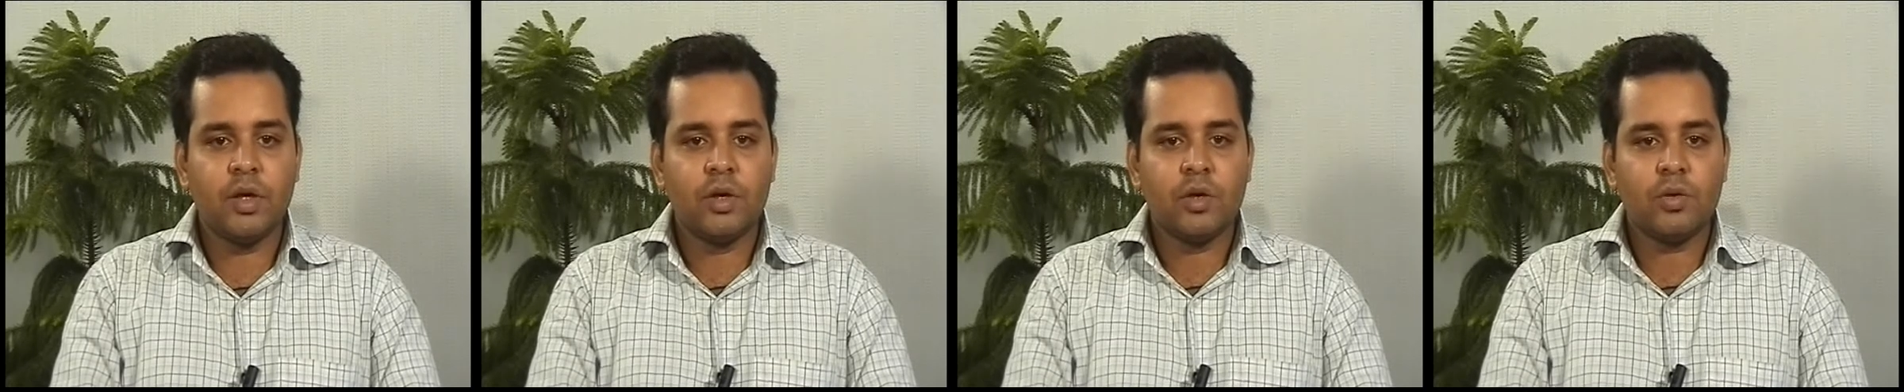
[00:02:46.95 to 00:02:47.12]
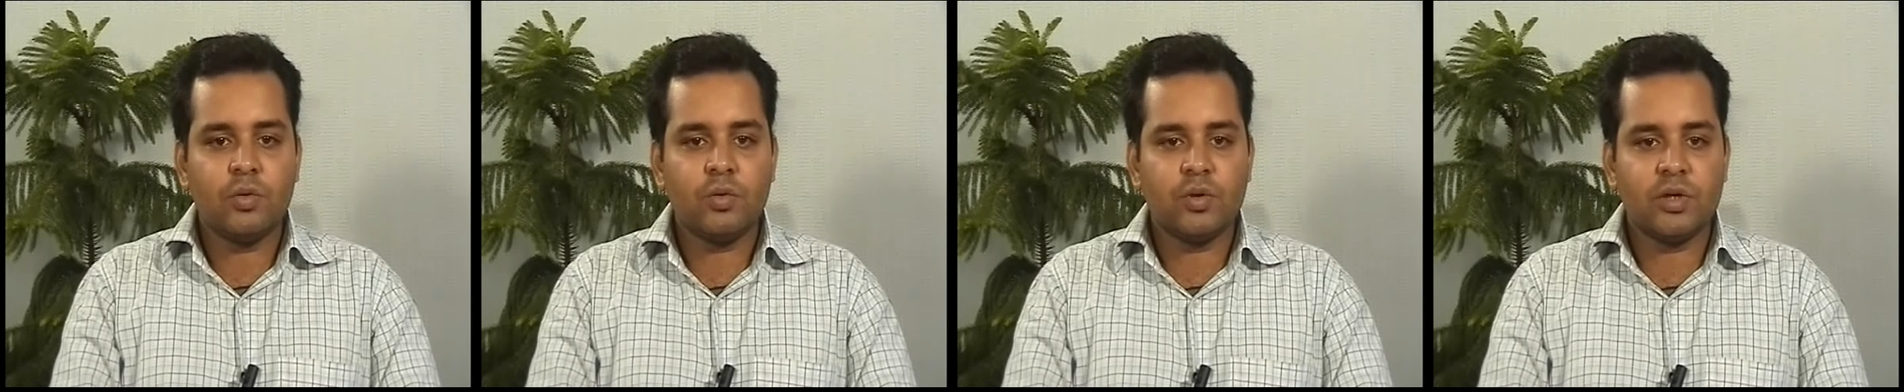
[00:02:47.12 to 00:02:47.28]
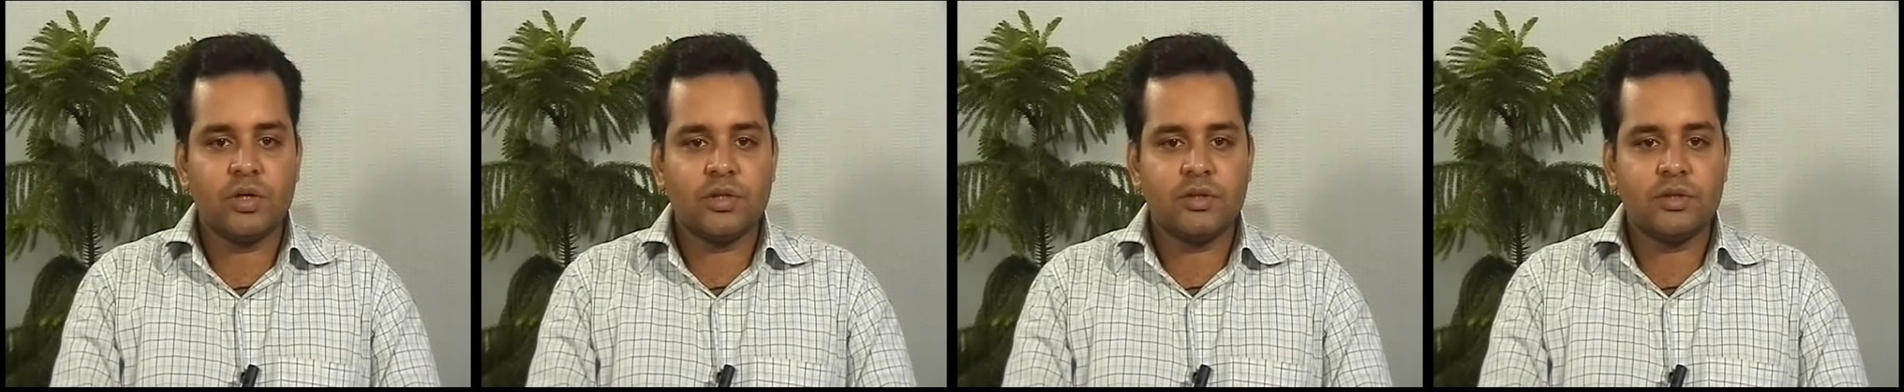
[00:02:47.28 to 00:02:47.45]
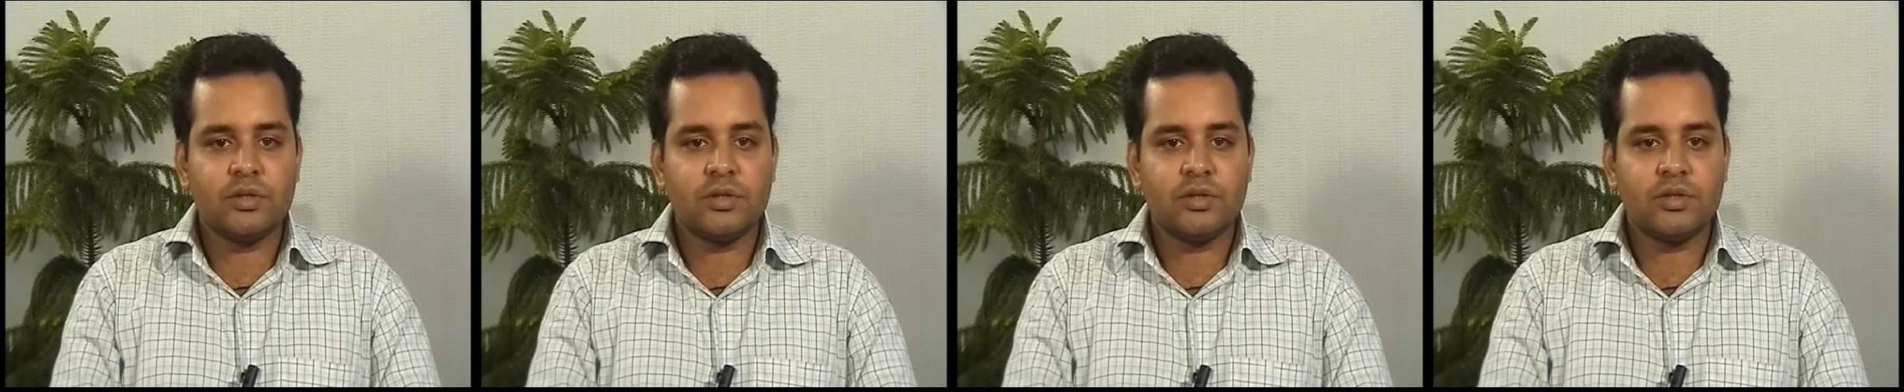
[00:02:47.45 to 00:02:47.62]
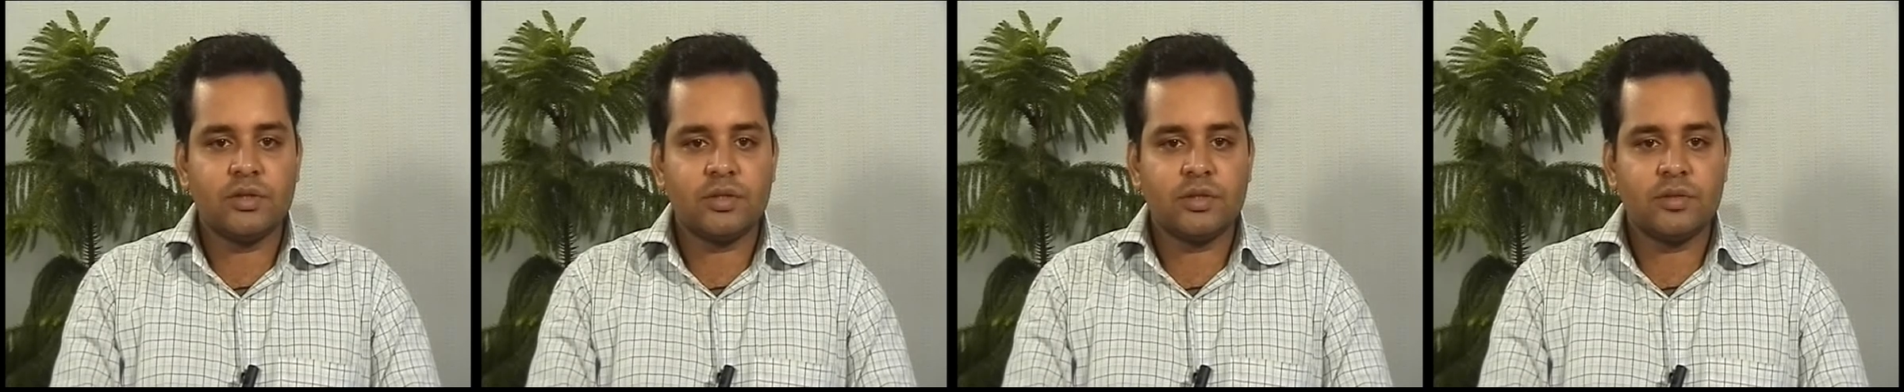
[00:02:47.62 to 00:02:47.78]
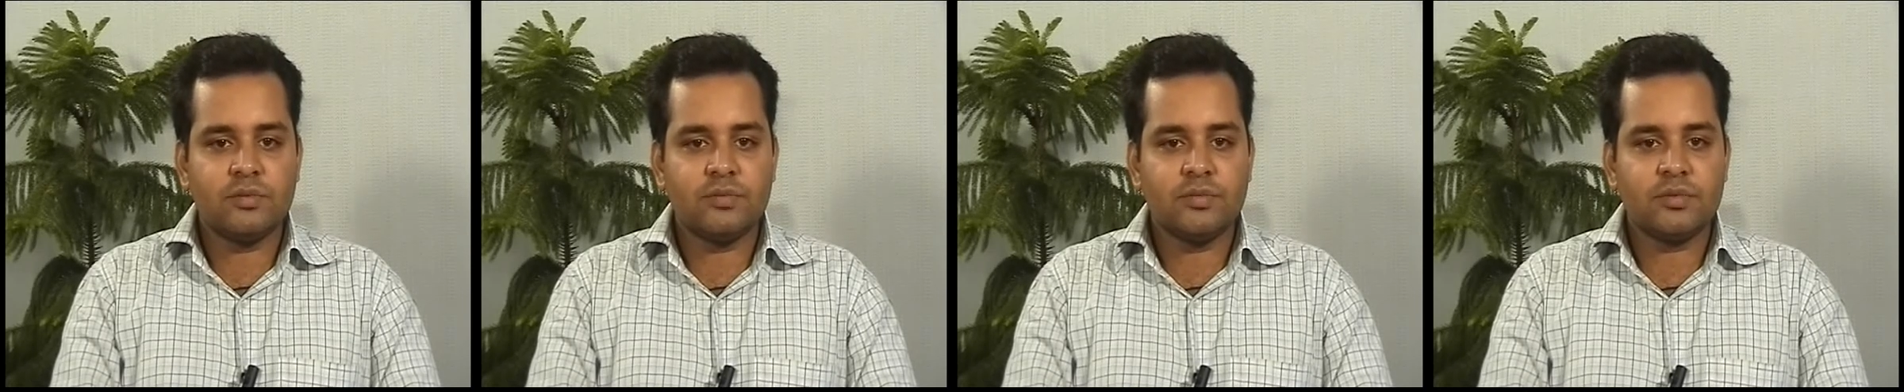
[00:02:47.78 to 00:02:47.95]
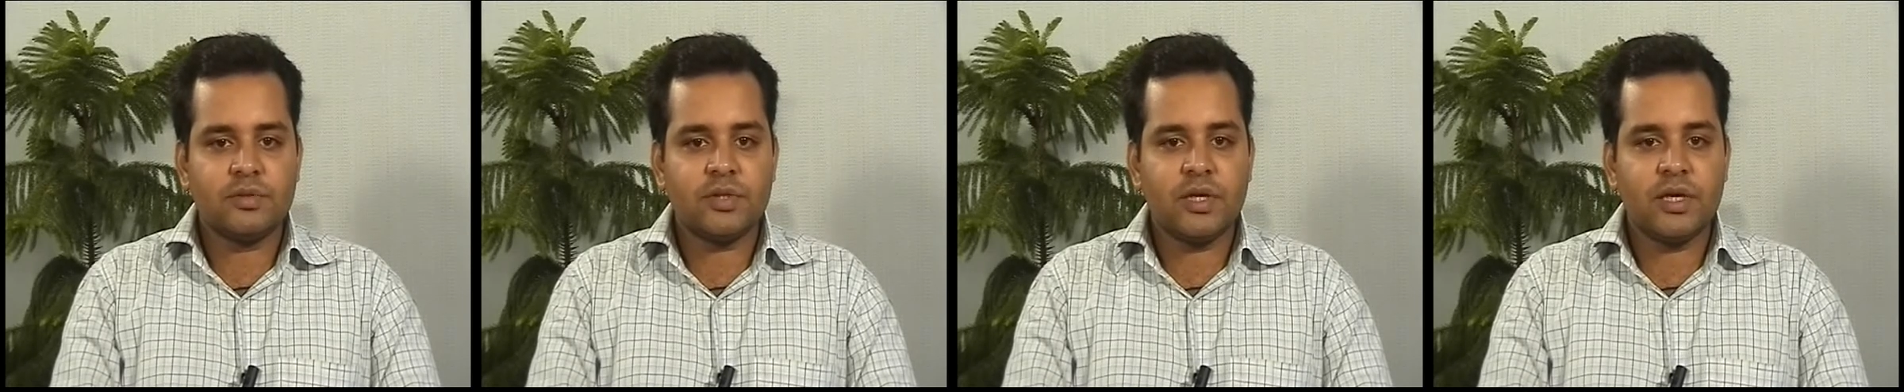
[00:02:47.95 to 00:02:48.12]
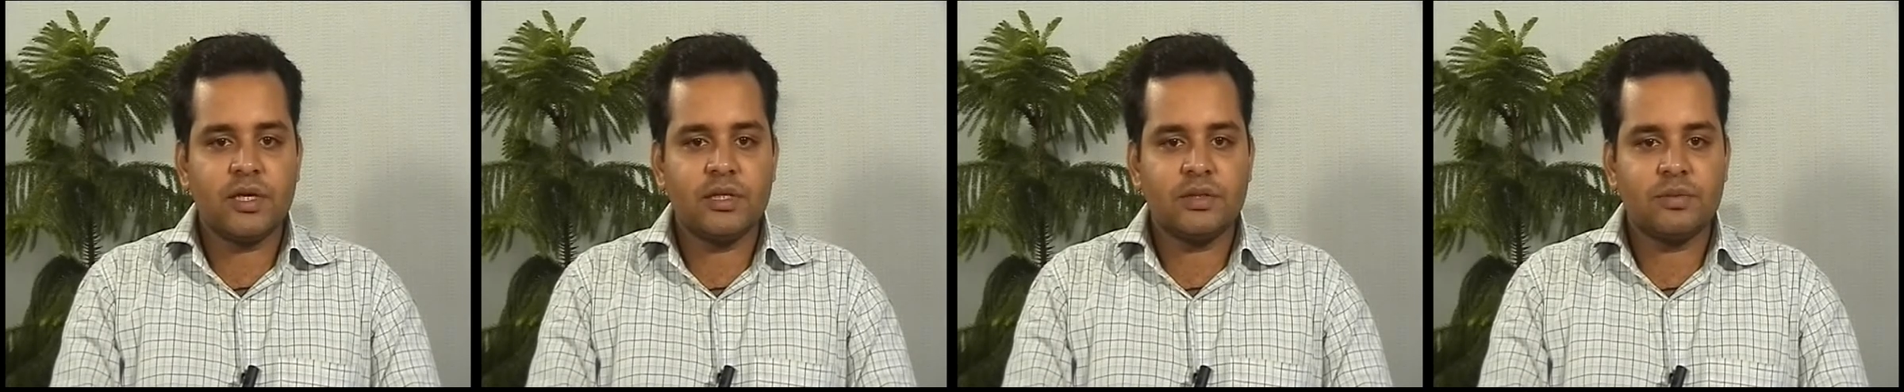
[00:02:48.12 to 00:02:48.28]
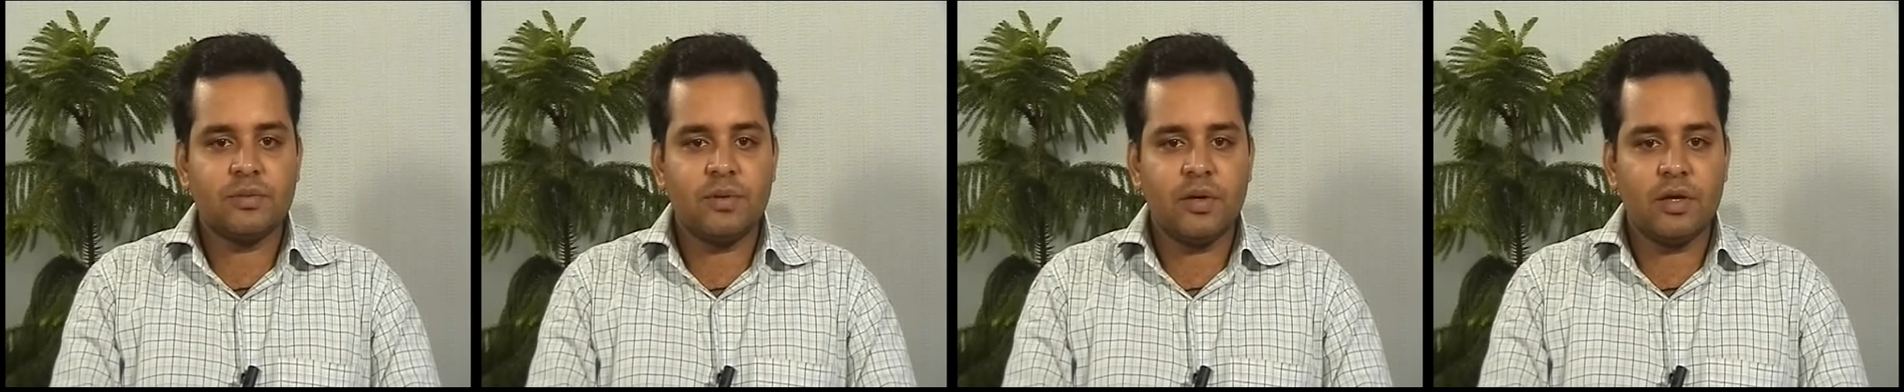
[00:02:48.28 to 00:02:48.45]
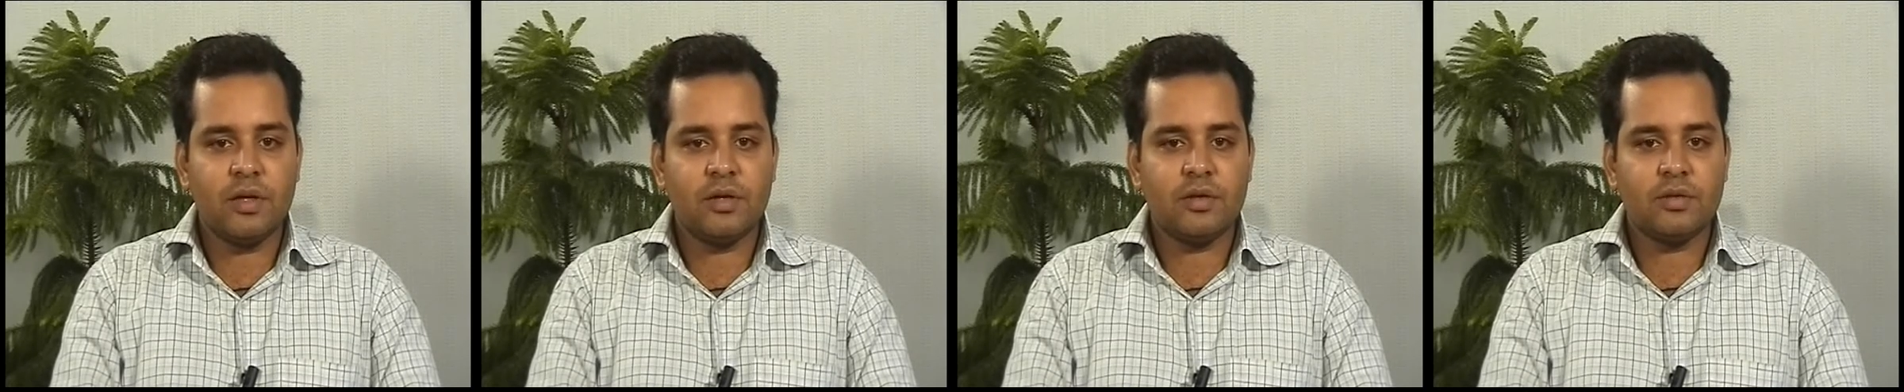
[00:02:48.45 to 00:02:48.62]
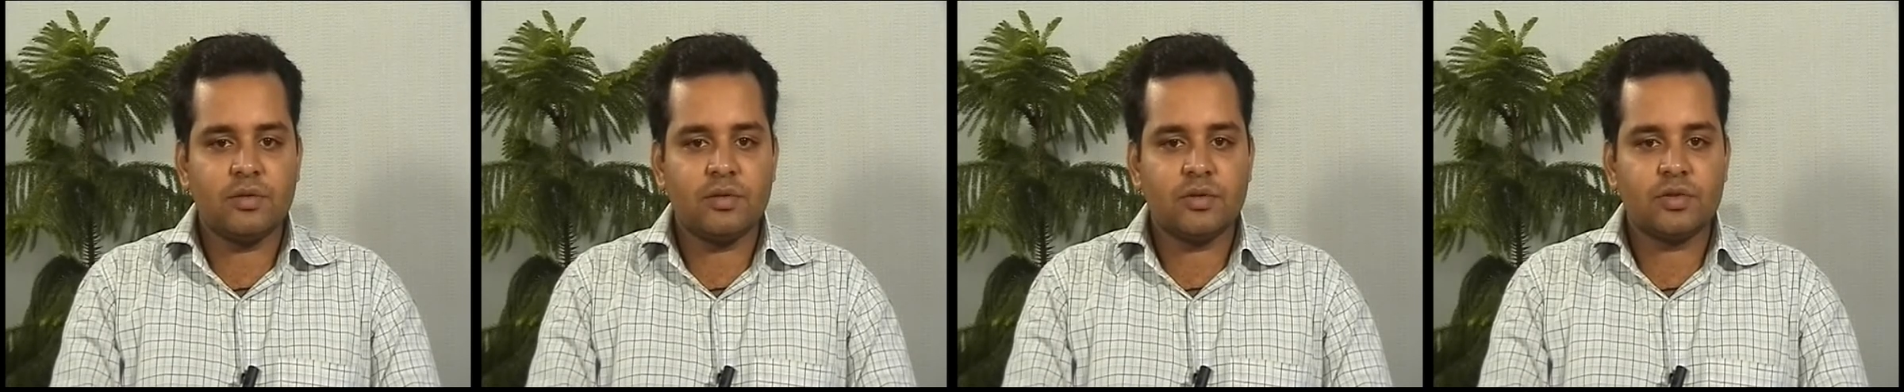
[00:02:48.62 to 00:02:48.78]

to other terms as well.